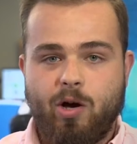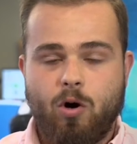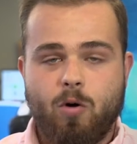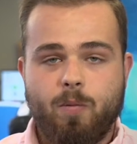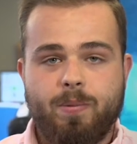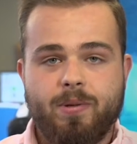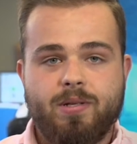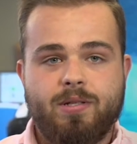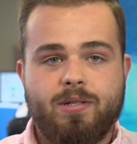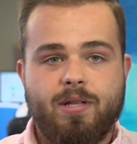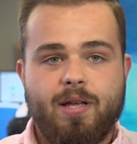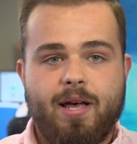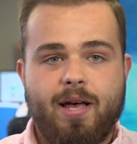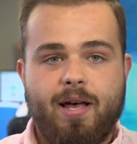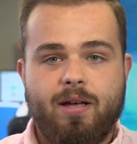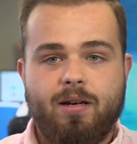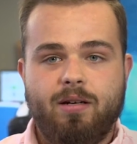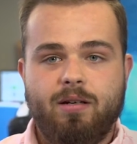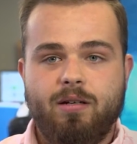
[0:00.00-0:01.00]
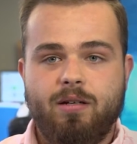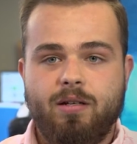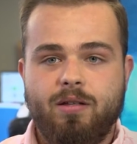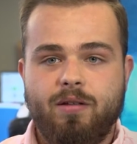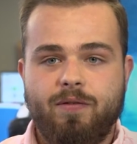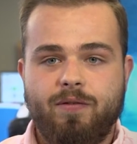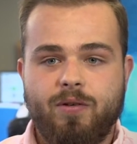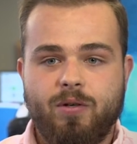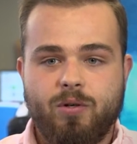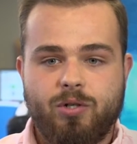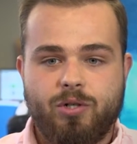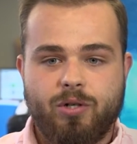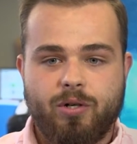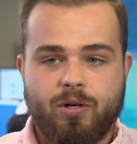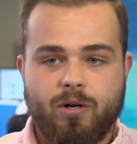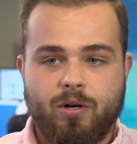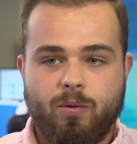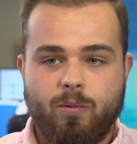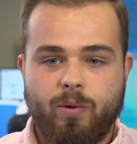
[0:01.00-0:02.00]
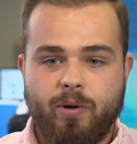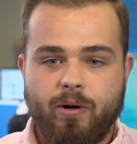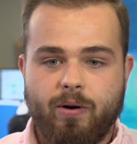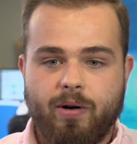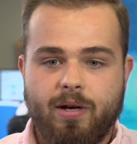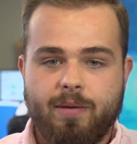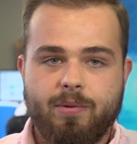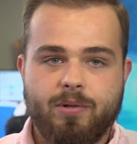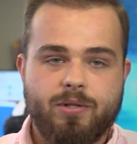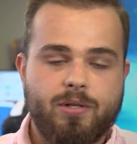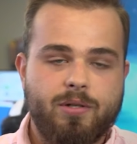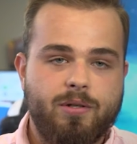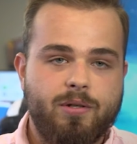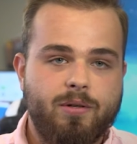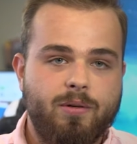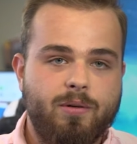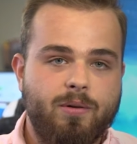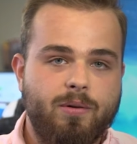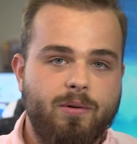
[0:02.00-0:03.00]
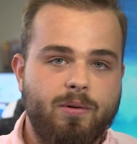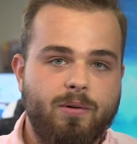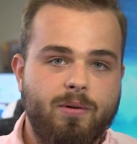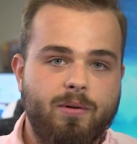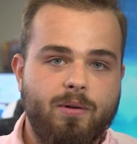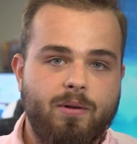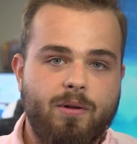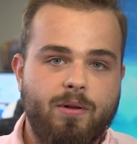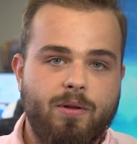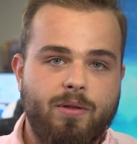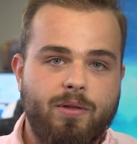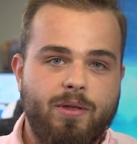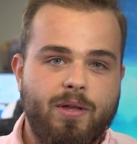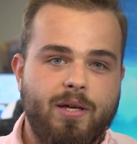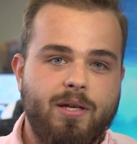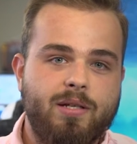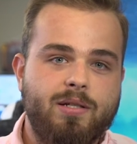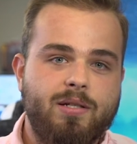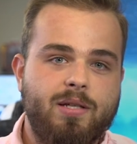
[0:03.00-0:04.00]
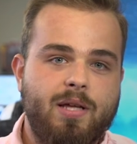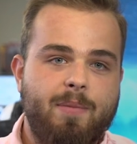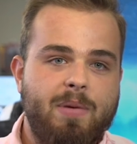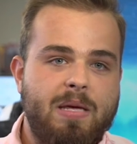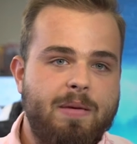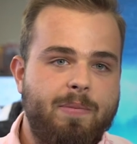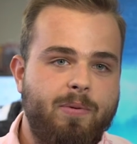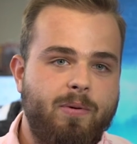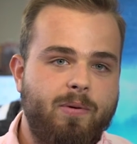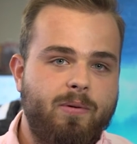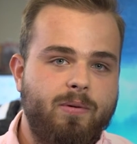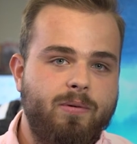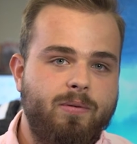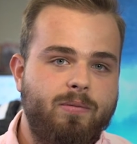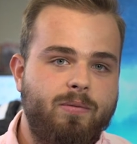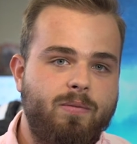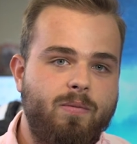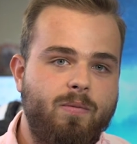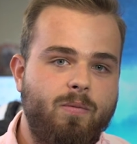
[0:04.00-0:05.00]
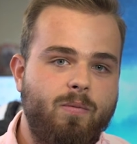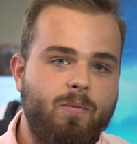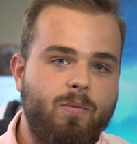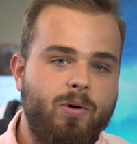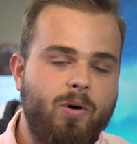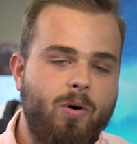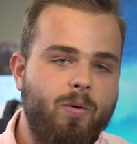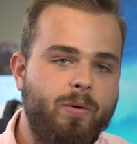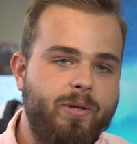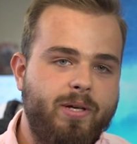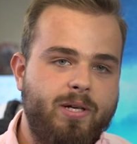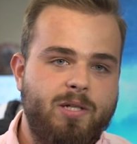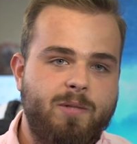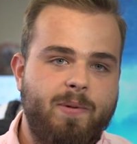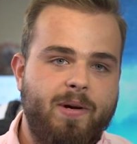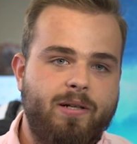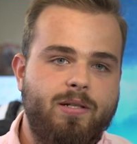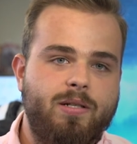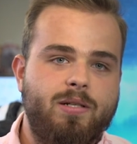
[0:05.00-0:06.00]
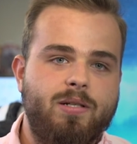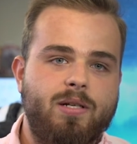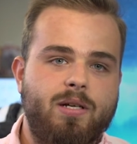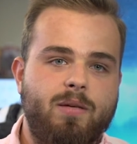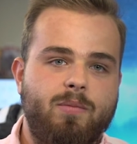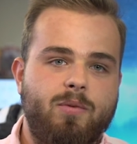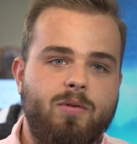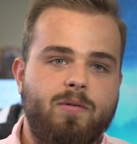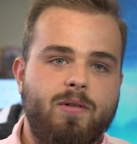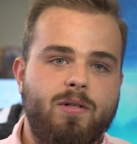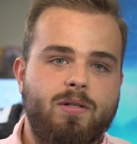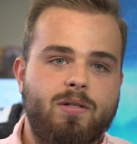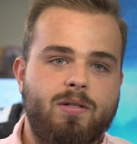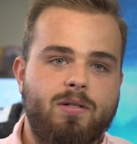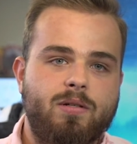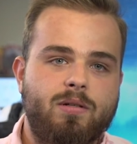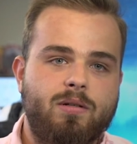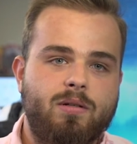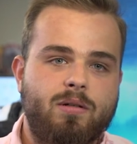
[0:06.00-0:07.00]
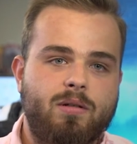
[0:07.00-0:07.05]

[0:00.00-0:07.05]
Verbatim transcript: hope is that in the future we are able to do things that people would only expect to see in movies.